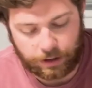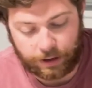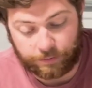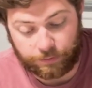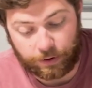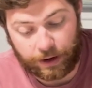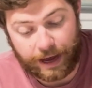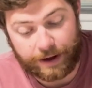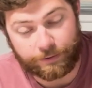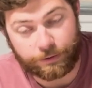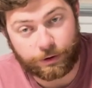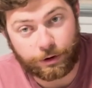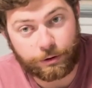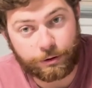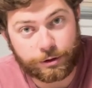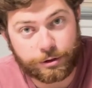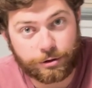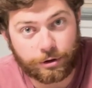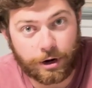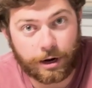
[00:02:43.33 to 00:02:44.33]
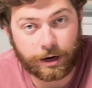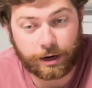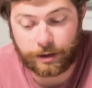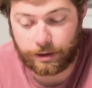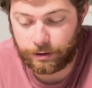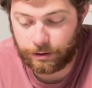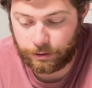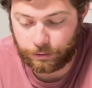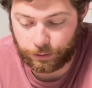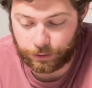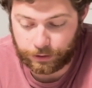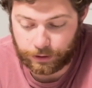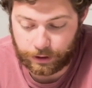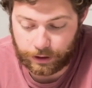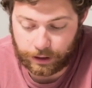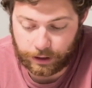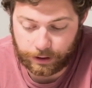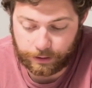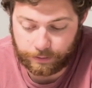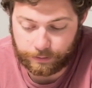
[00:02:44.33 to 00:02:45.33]
You have a newer truck with
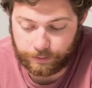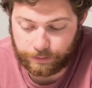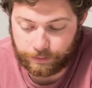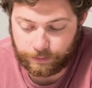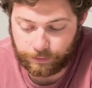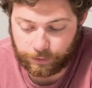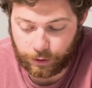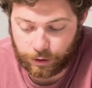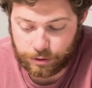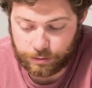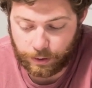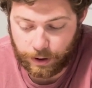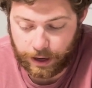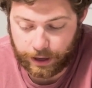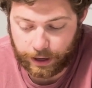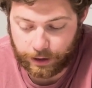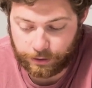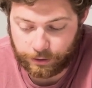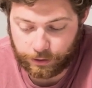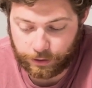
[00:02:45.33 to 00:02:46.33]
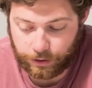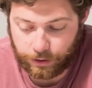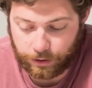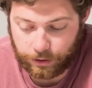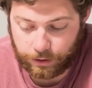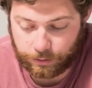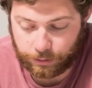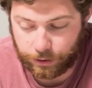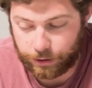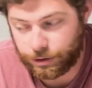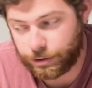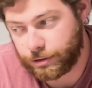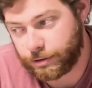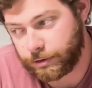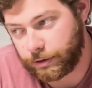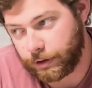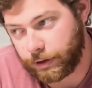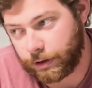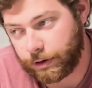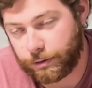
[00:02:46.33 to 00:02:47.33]
a fuse block under the hood, which
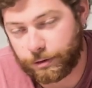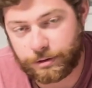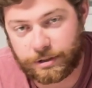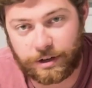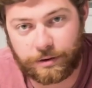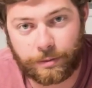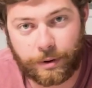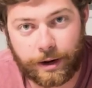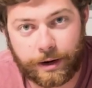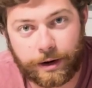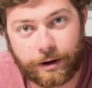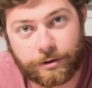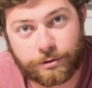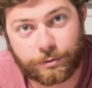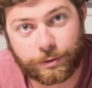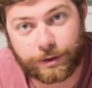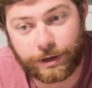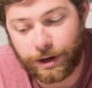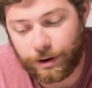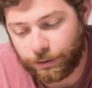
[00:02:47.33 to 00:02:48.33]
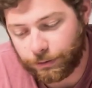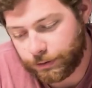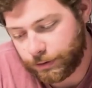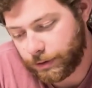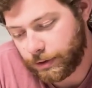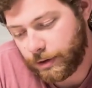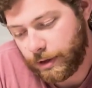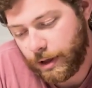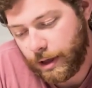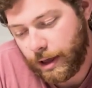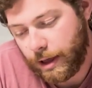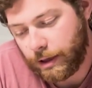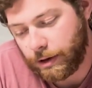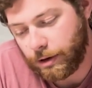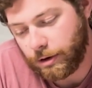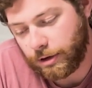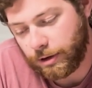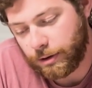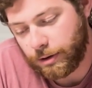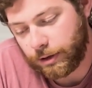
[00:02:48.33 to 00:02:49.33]
of course everybody knows we don't.
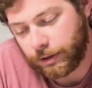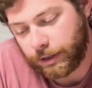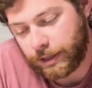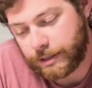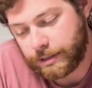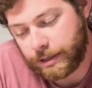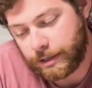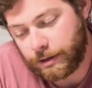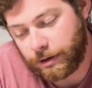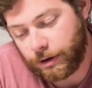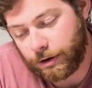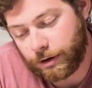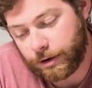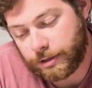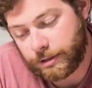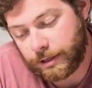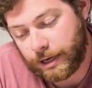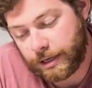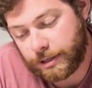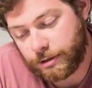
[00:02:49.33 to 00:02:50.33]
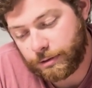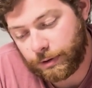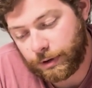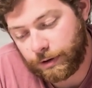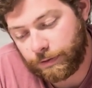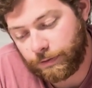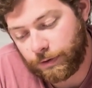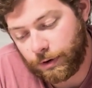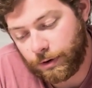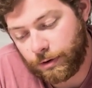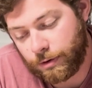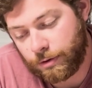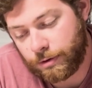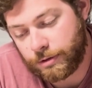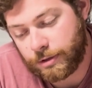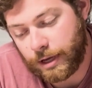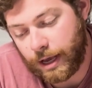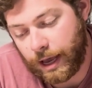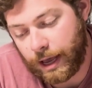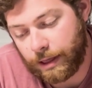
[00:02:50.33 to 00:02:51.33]
You can hook these into your accessory
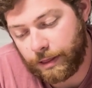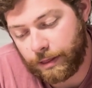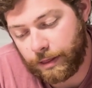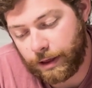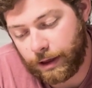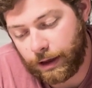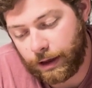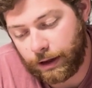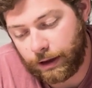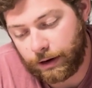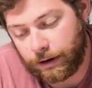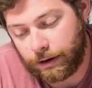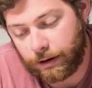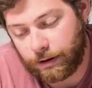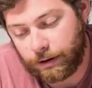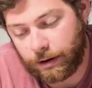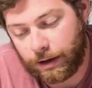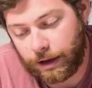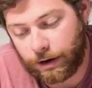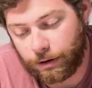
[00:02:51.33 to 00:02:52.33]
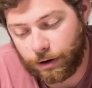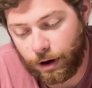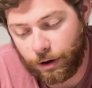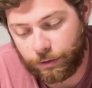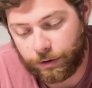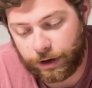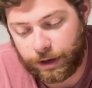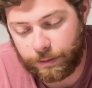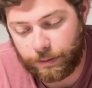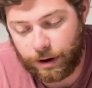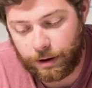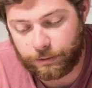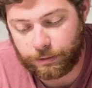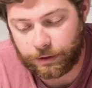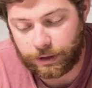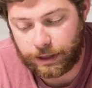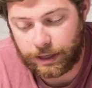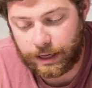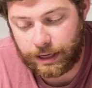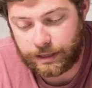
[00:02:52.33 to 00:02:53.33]
fuse, and then it'll only come on when
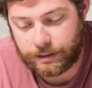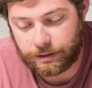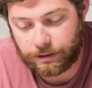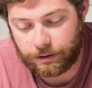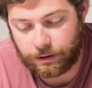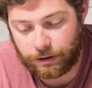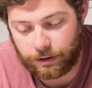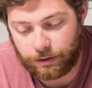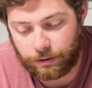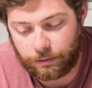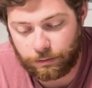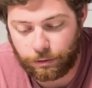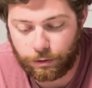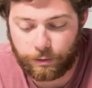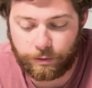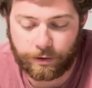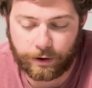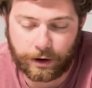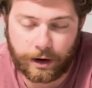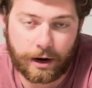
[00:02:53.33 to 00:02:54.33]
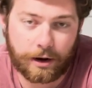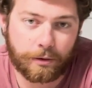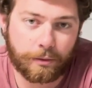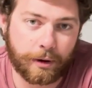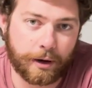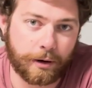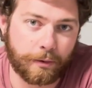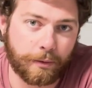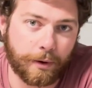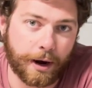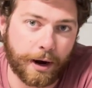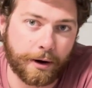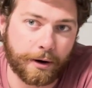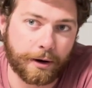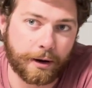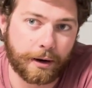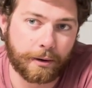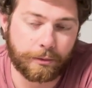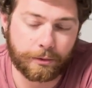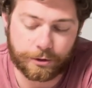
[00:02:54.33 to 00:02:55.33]
the key's on. We'll figure out a way to wire
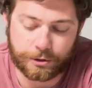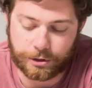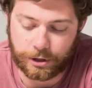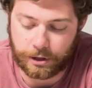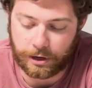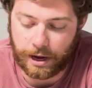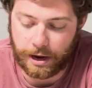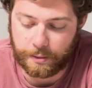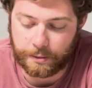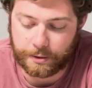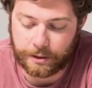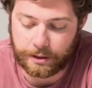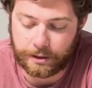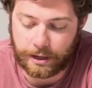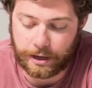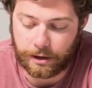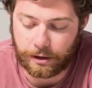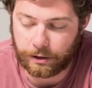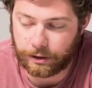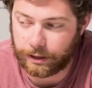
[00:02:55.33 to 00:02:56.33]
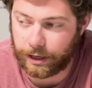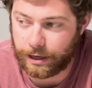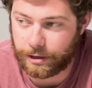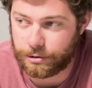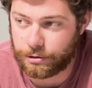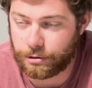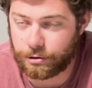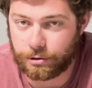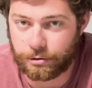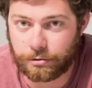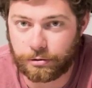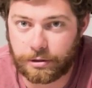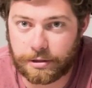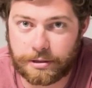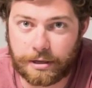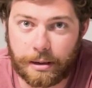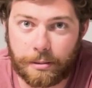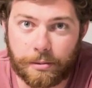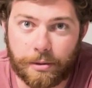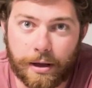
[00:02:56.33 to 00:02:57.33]
it, and we'll show you how we did that in case you're doing the
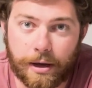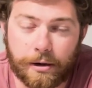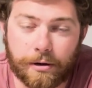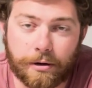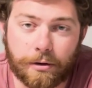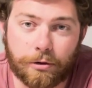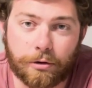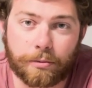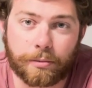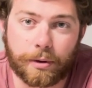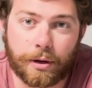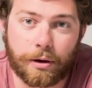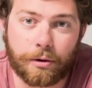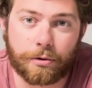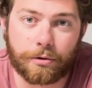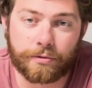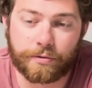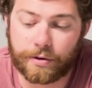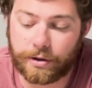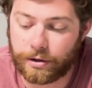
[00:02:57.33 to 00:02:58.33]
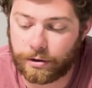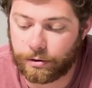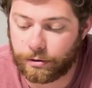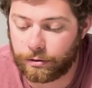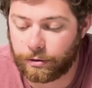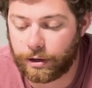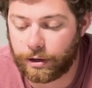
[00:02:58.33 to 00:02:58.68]
same thing on a little bit older vehicle.